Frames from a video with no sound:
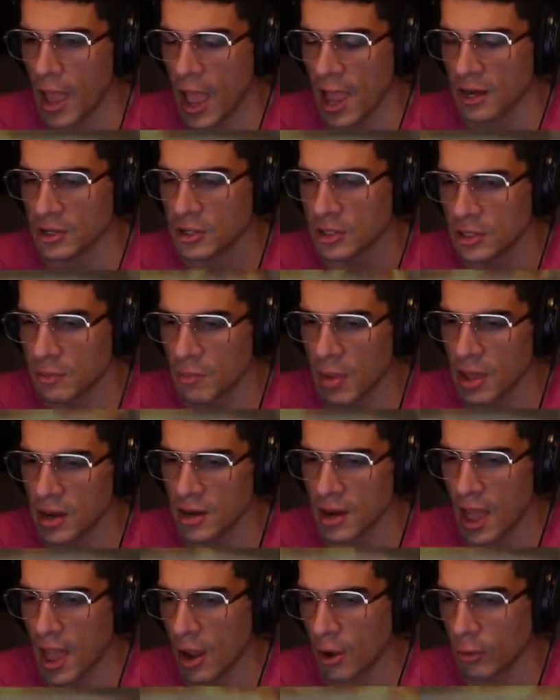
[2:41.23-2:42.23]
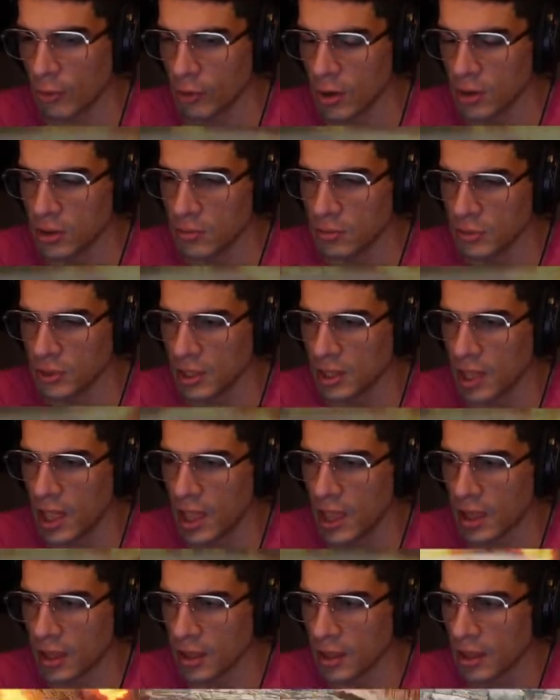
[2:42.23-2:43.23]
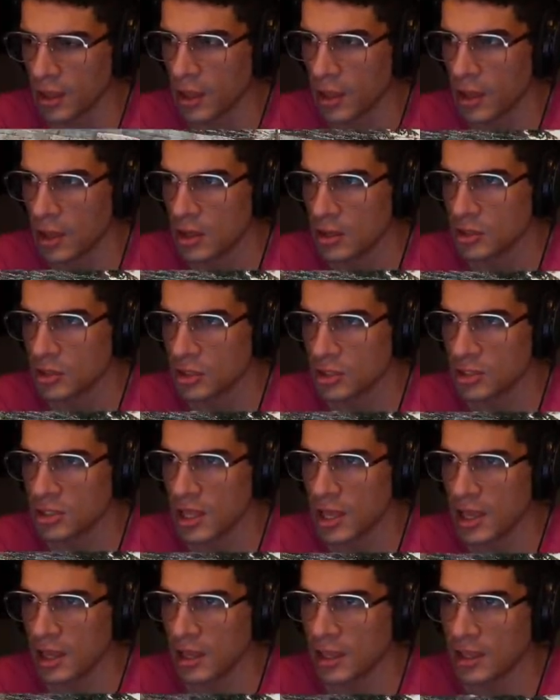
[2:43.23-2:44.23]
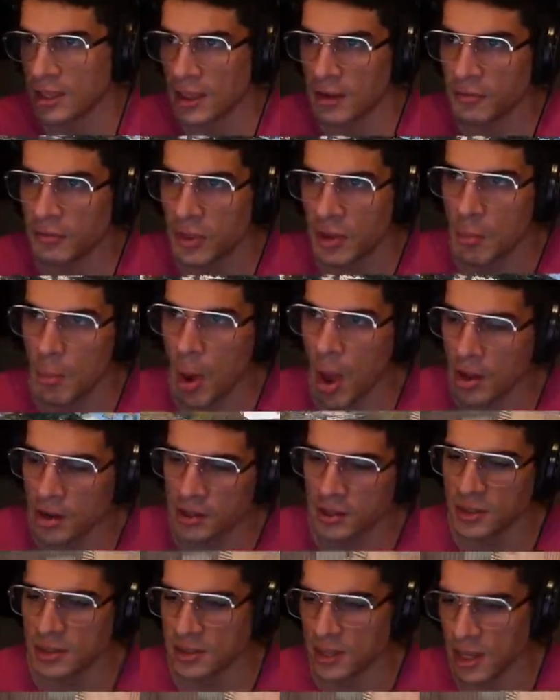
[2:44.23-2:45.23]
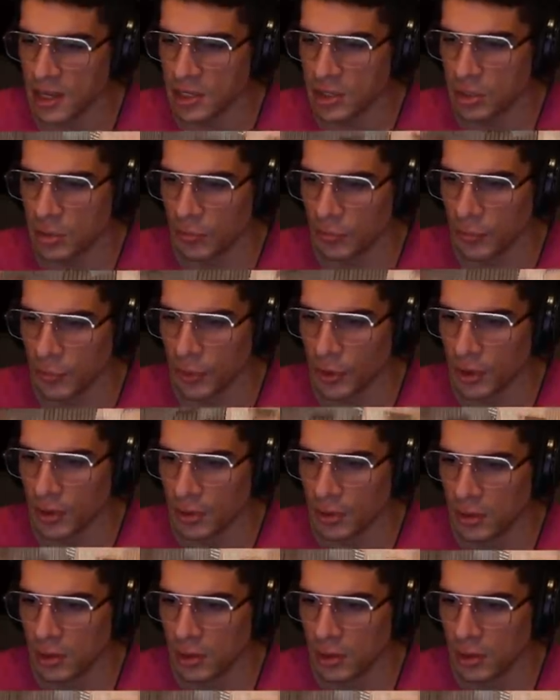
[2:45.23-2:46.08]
actually made an algorithm to like just like give them monetization for it.